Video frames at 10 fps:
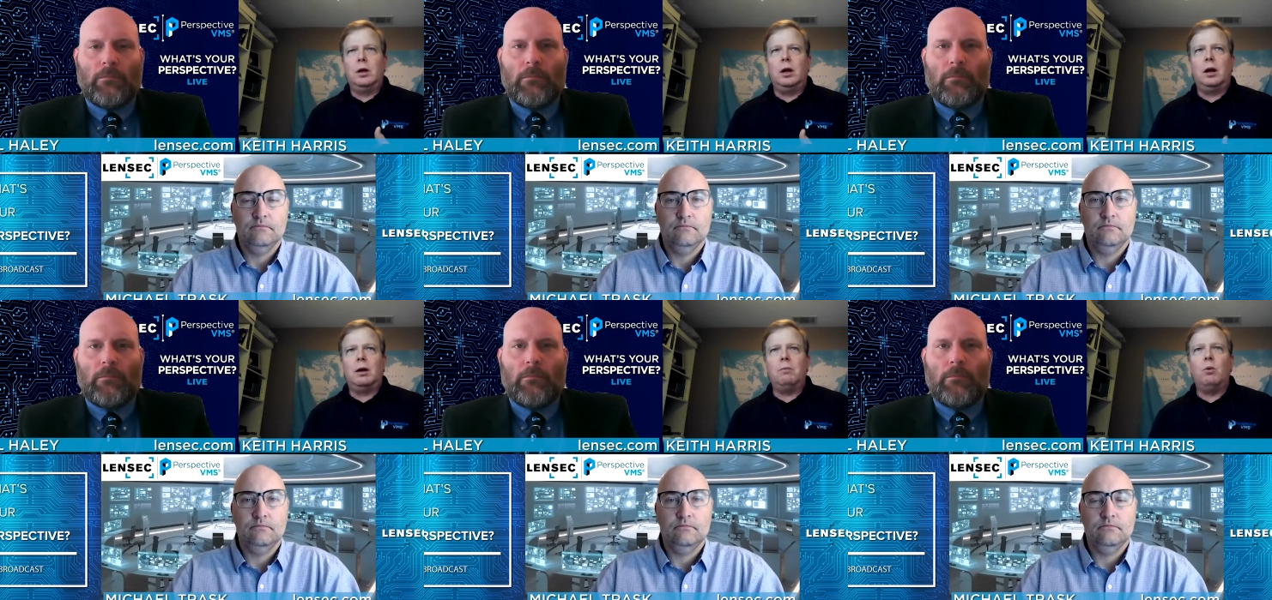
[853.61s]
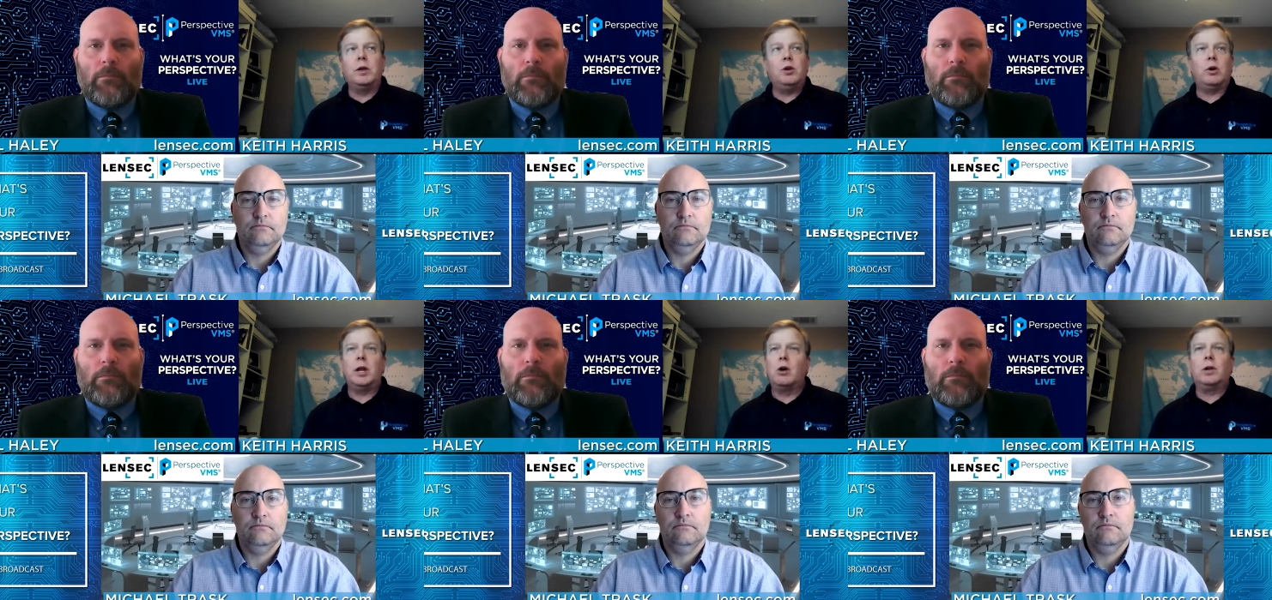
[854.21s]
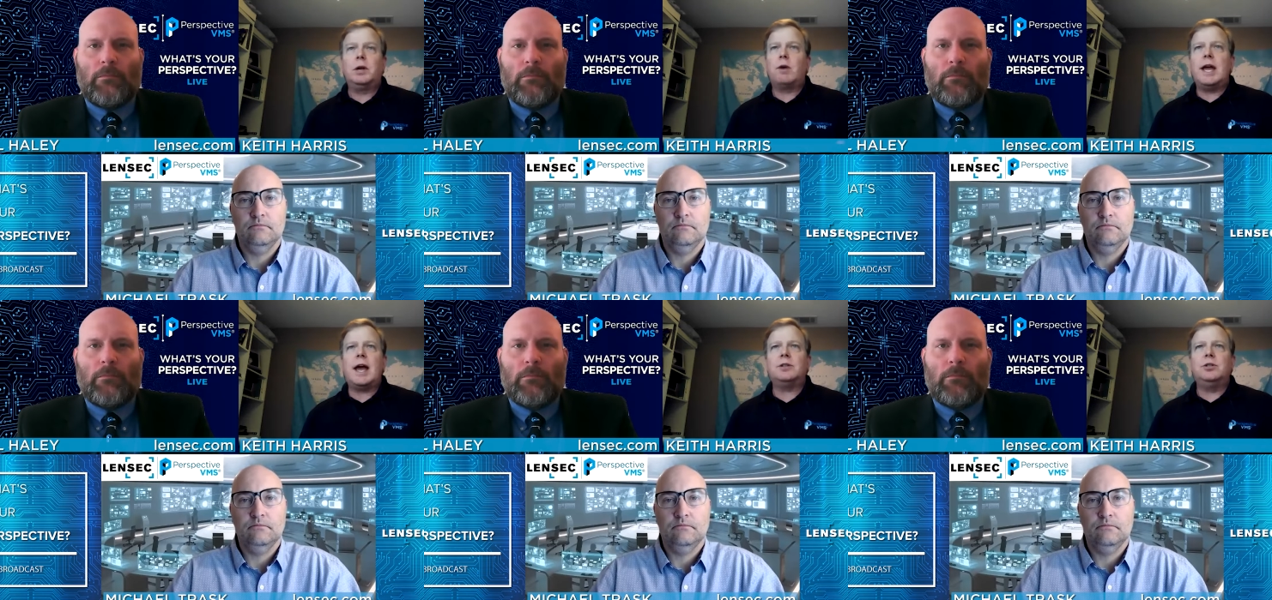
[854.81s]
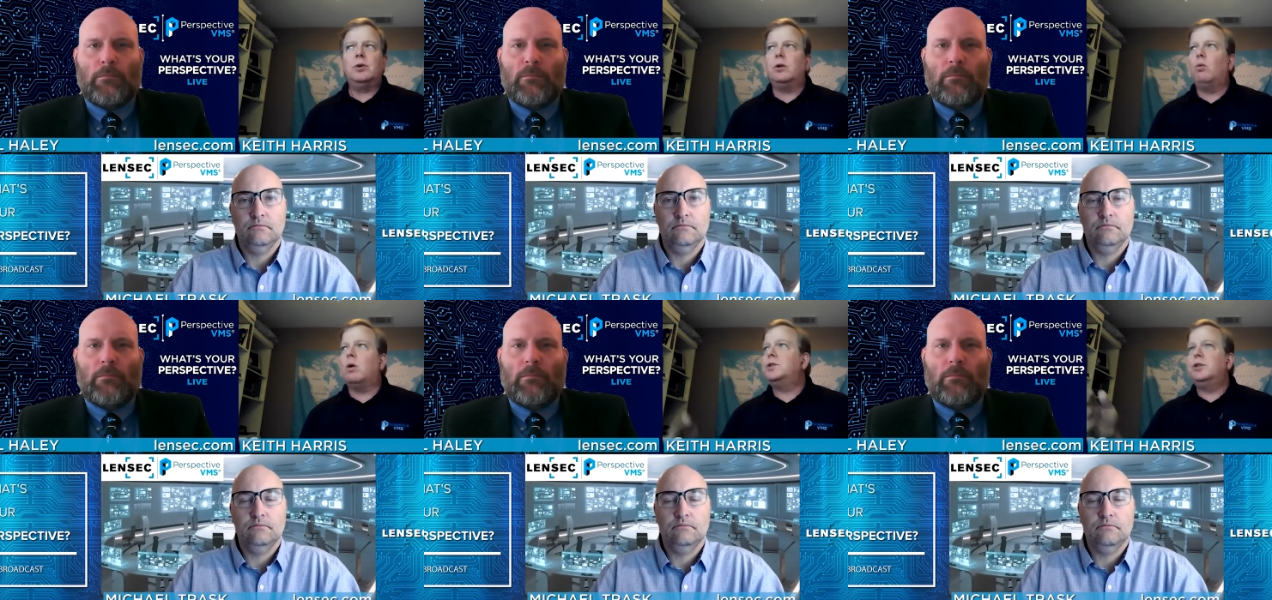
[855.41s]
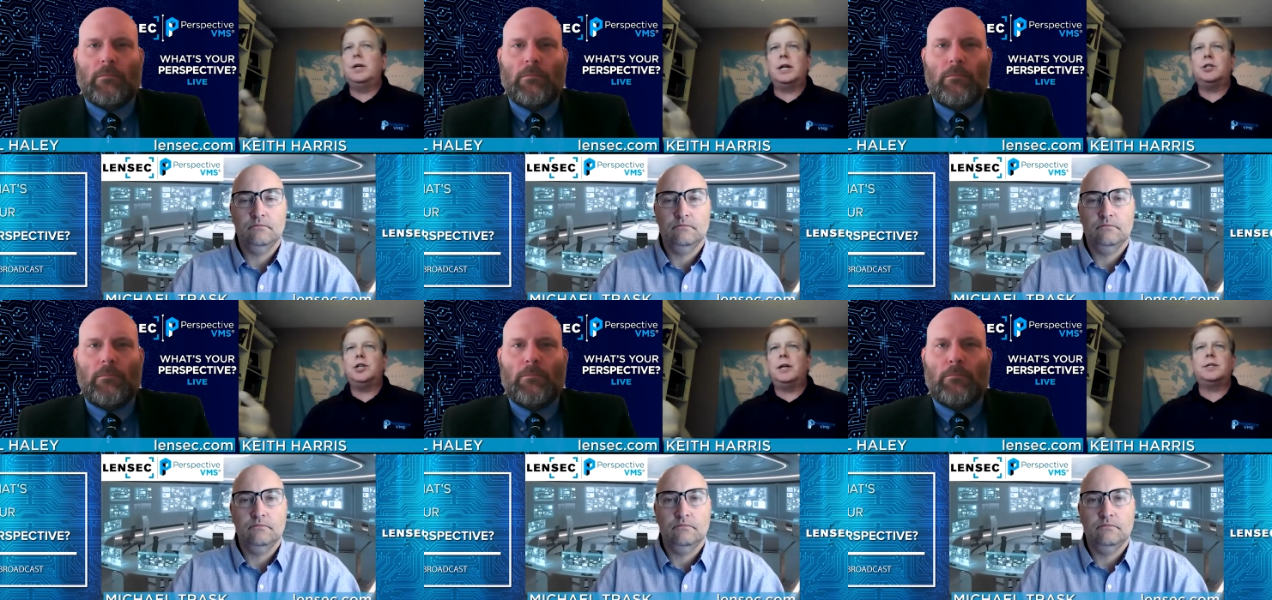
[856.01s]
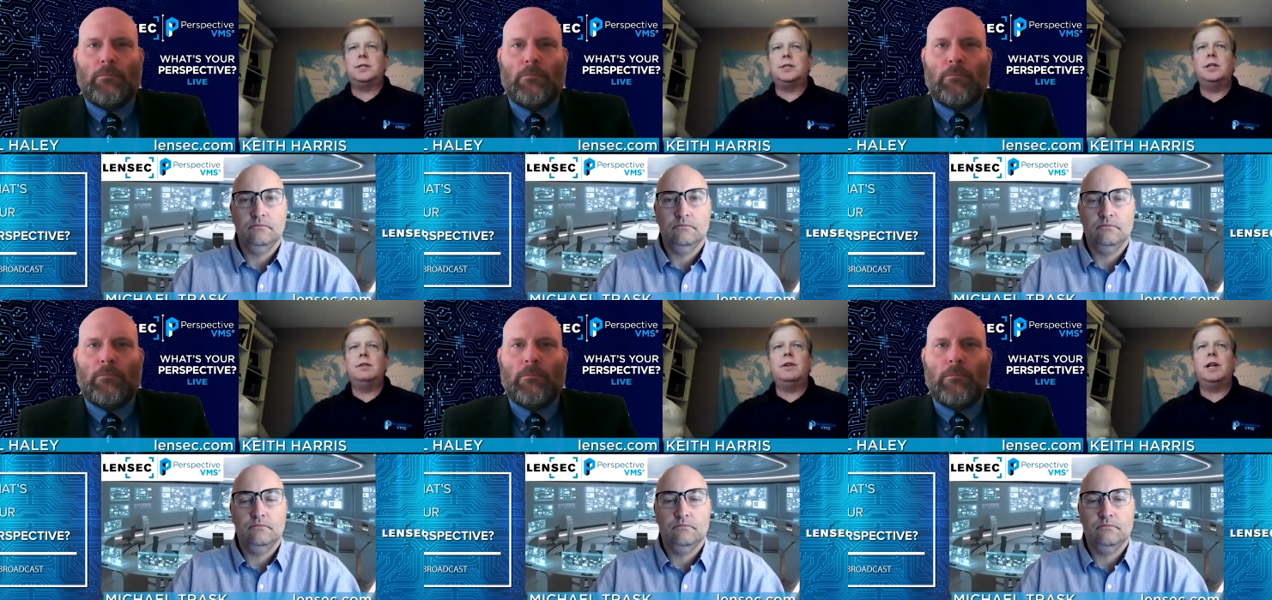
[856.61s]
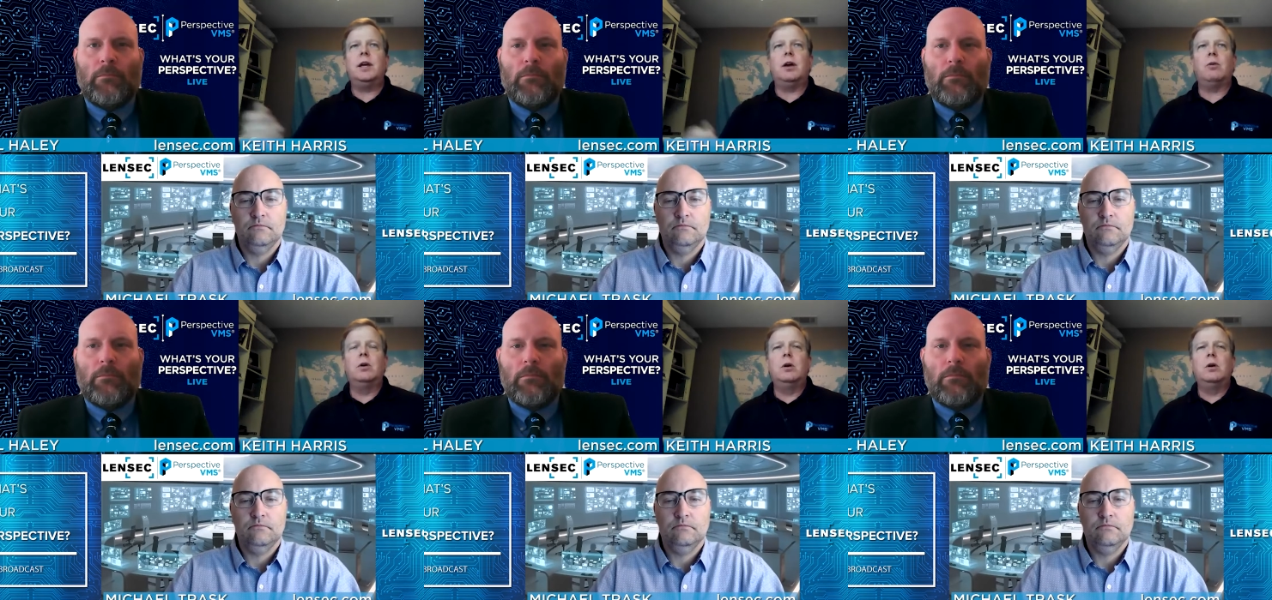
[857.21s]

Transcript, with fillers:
Speaker 1: Well, you can only react to it once you get a chance to see the video.